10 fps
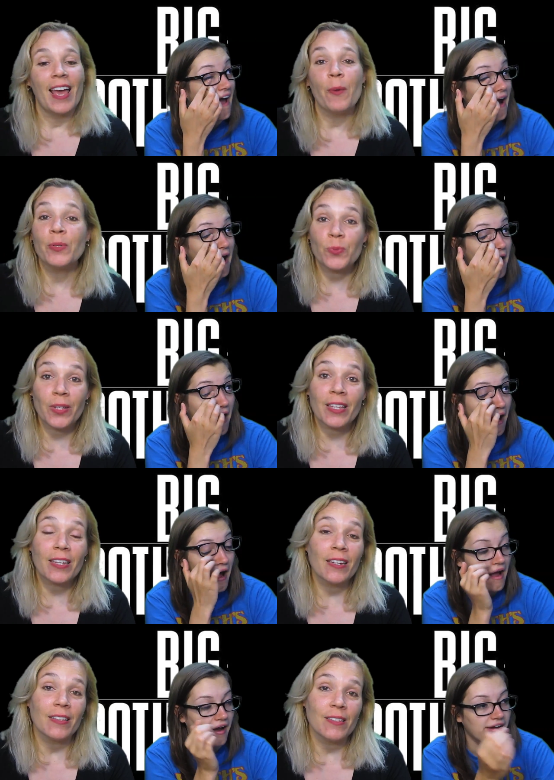Speaker 1: it was really
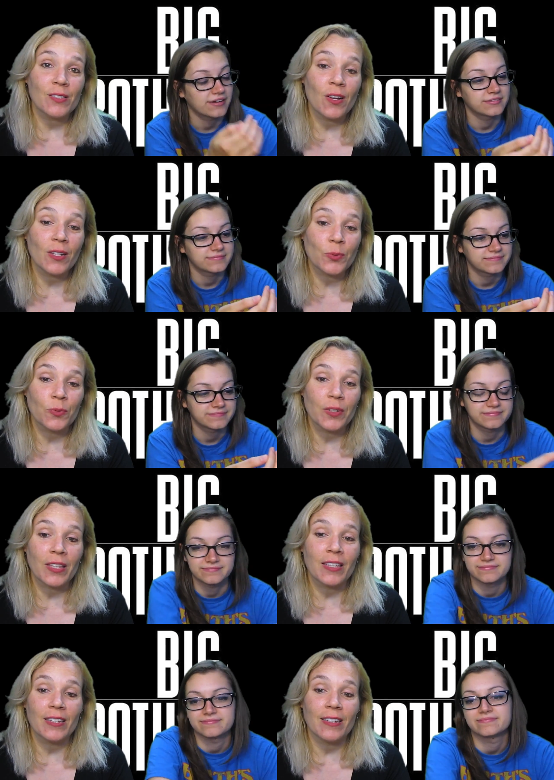good the songs were
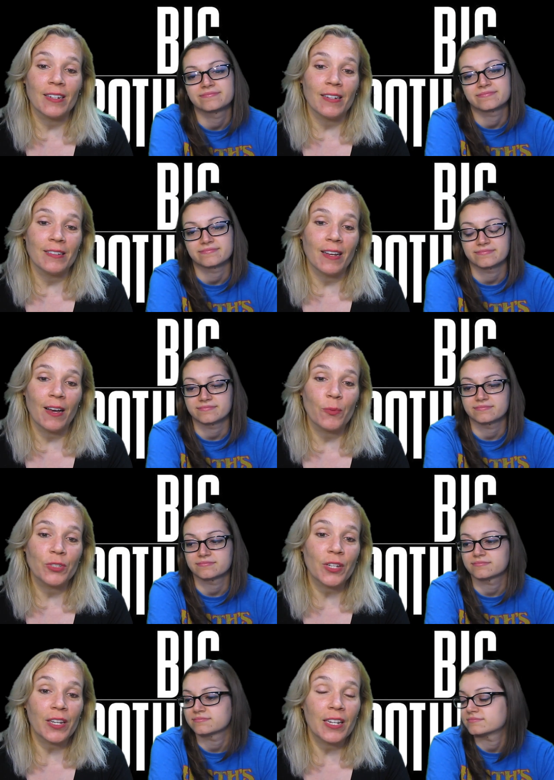really good and i
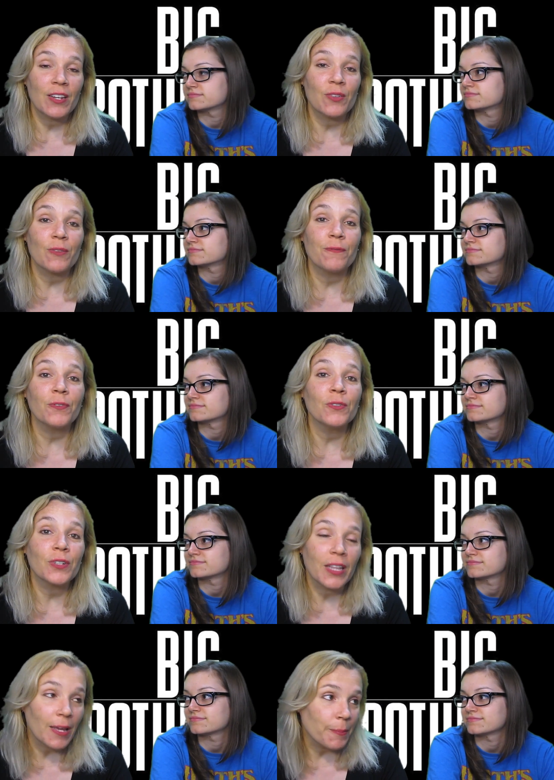wish i could hear the full
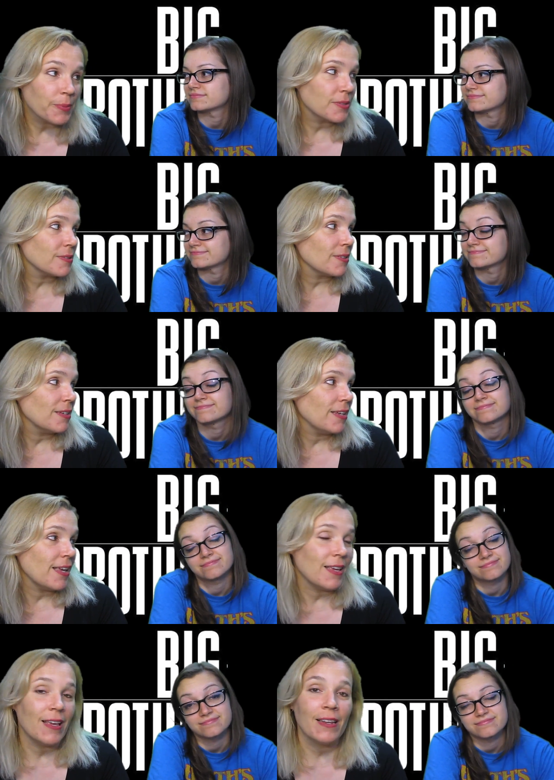clips in
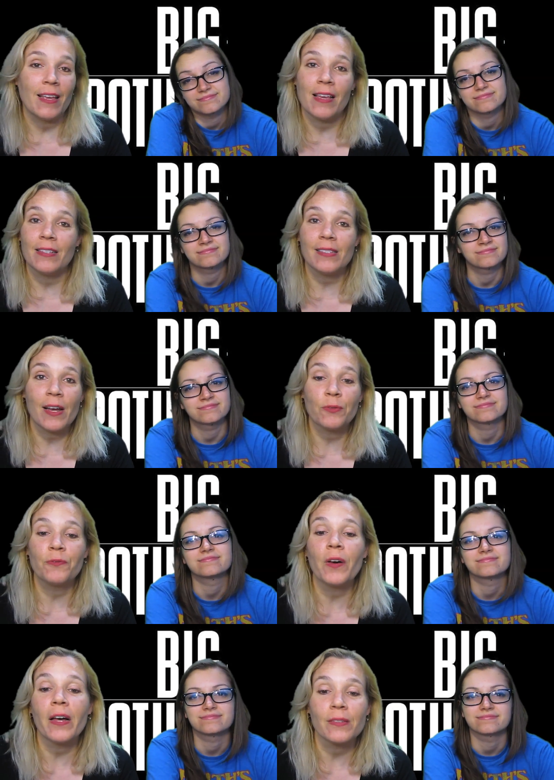a in a sound
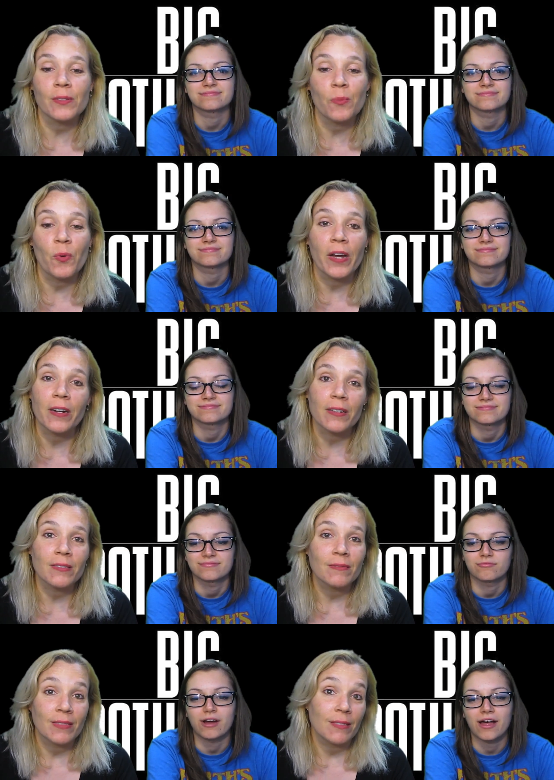file somewhere
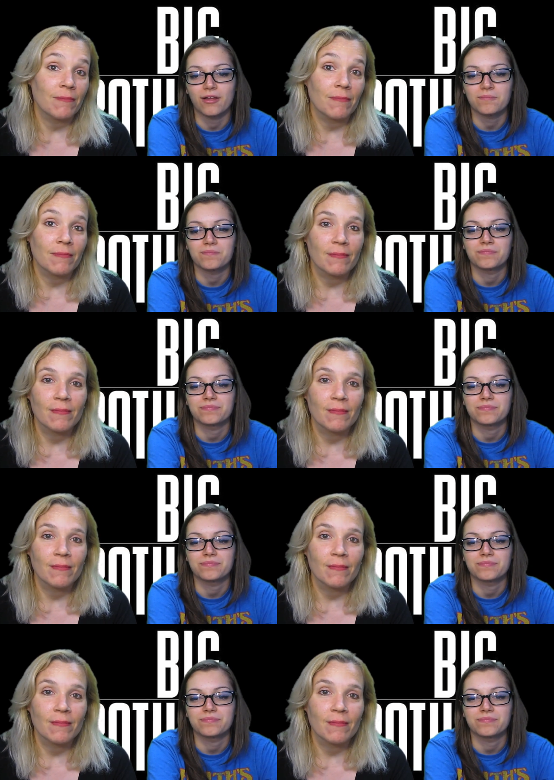well